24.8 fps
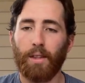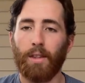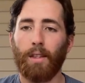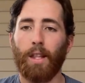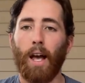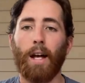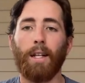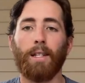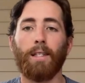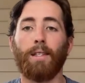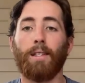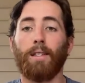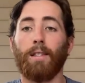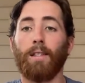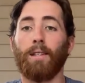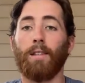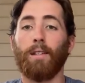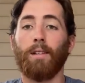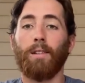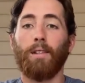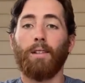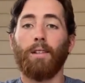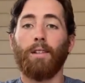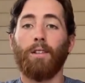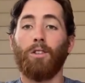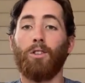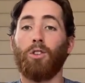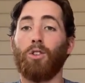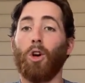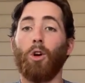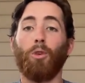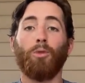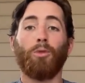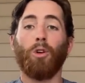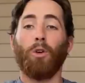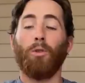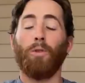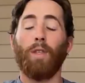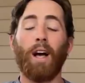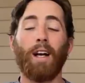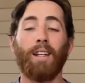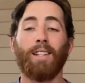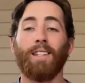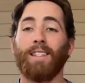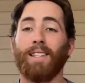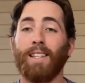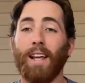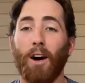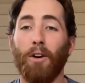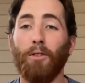That's sozo, that's
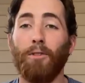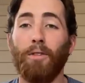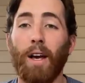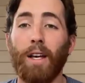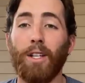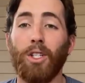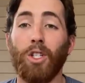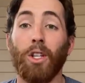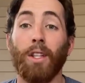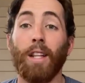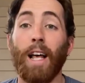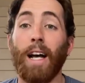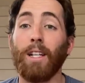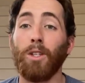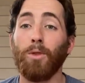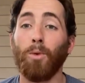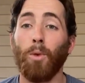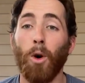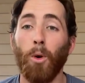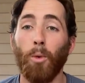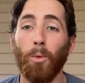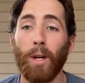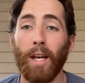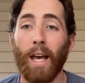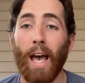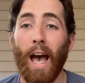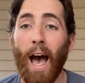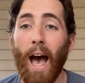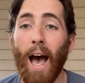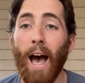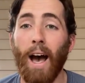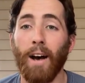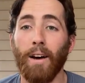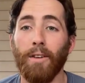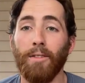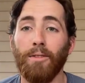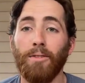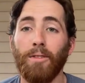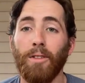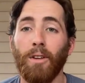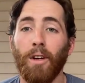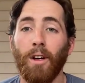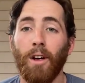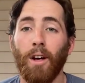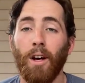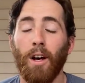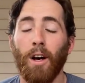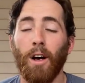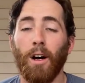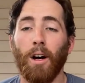salvation. That's what we have
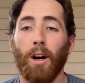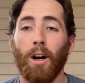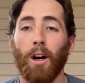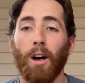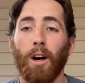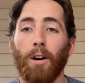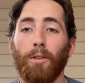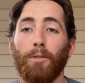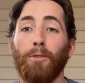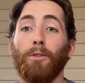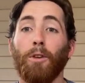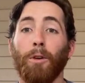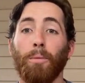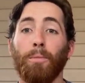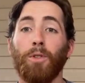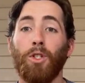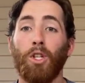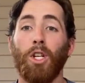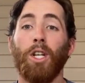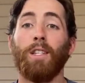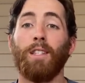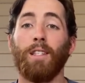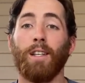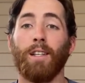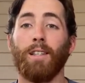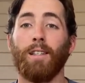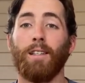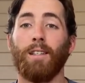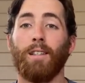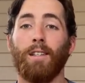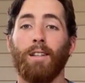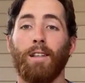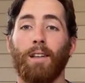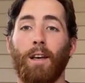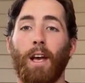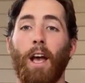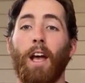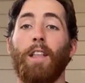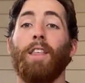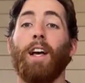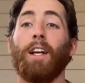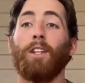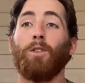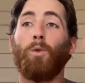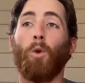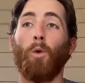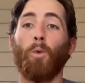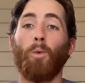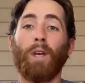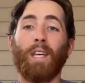from Jesus. And
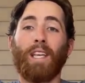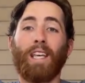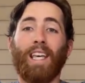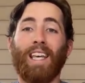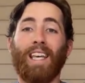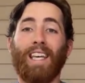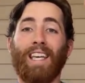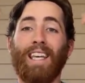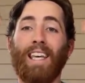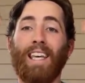that's what we can